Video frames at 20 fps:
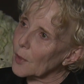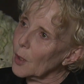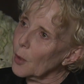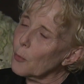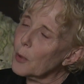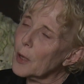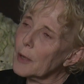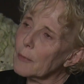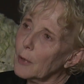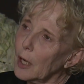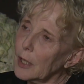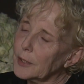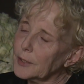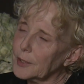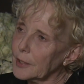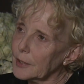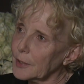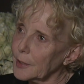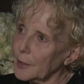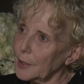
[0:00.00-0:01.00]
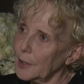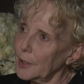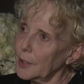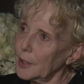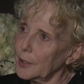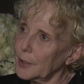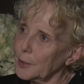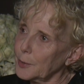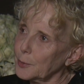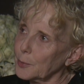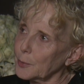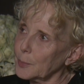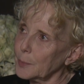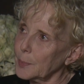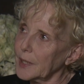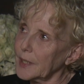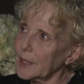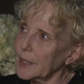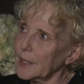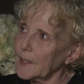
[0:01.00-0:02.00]
We wanted her to
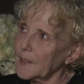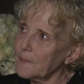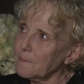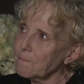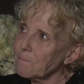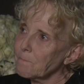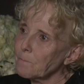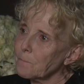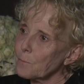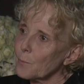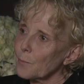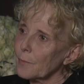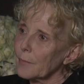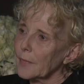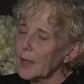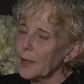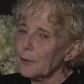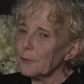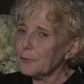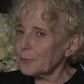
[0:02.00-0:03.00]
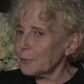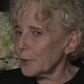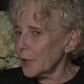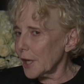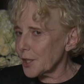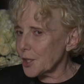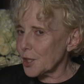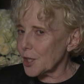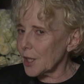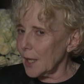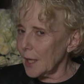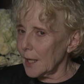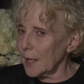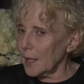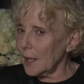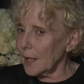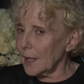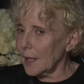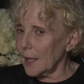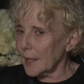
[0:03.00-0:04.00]
be
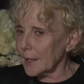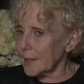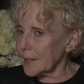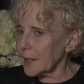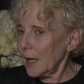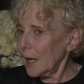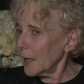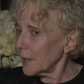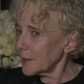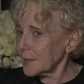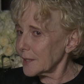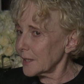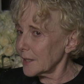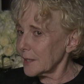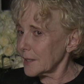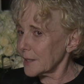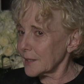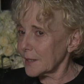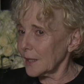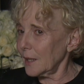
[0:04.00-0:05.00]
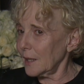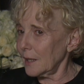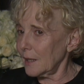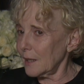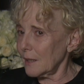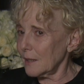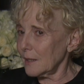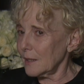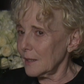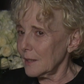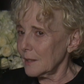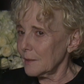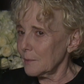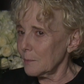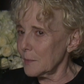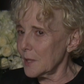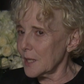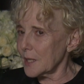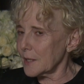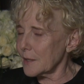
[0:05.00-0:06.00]
fragile like artists are,
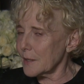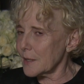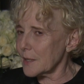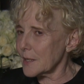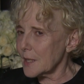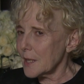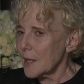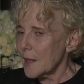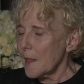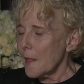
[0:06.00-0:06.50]
because